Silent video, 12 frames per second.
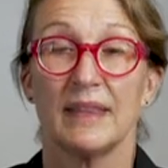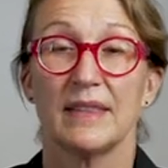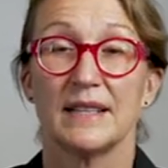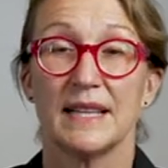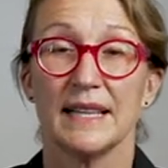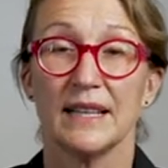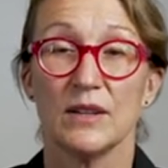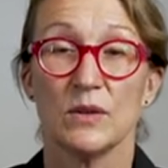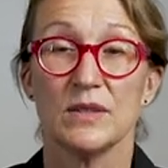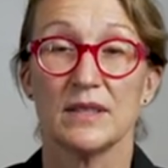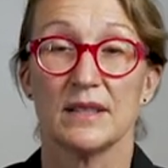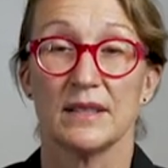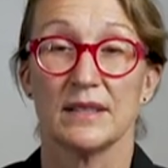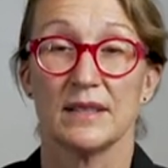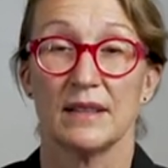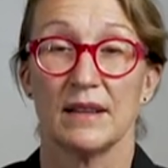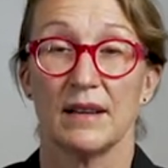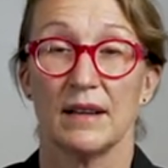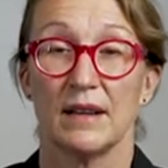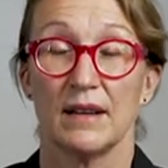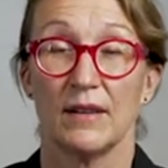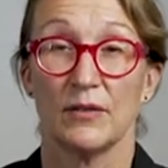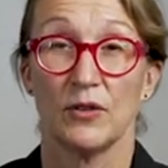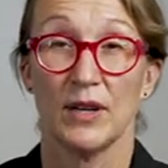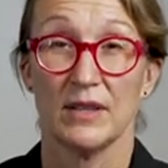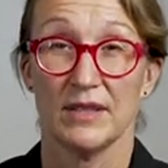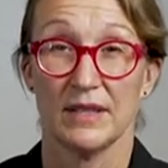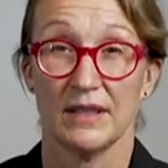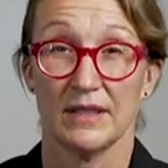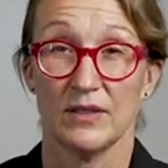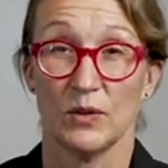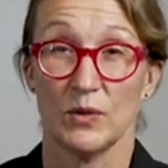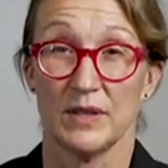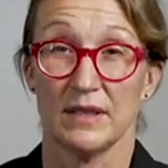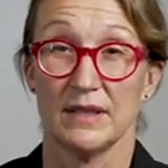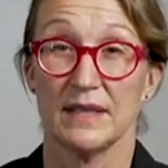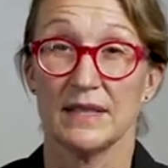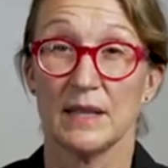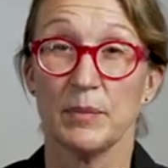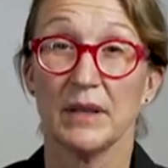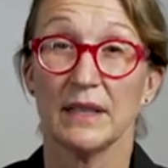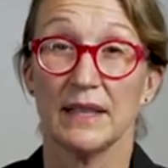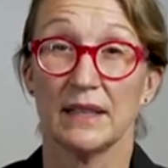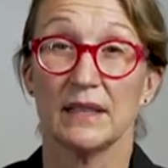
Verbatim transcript: The diagnosis of craniosynostosis is typically a